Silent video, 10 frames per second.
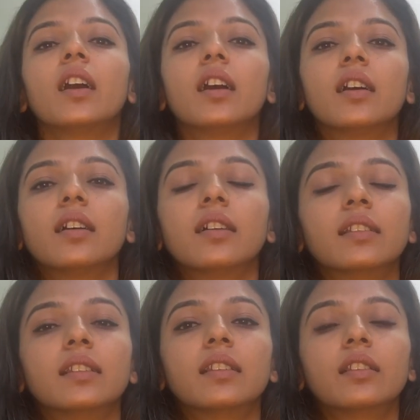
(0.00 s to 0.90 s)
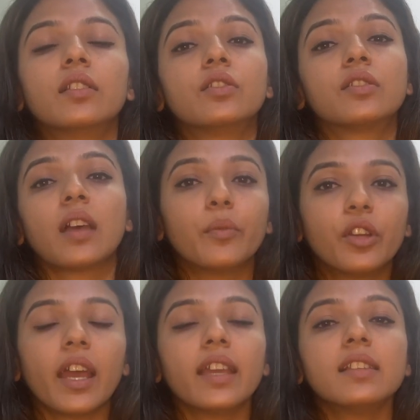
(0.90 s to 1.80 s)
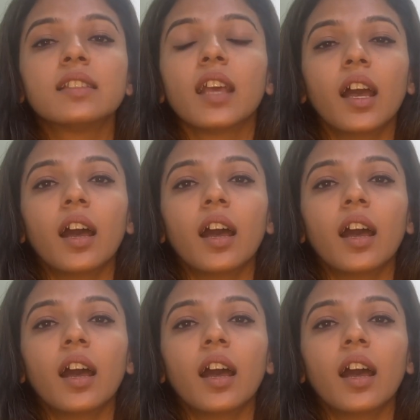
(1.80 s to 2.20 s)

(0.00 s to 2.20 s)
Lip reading: To summarize,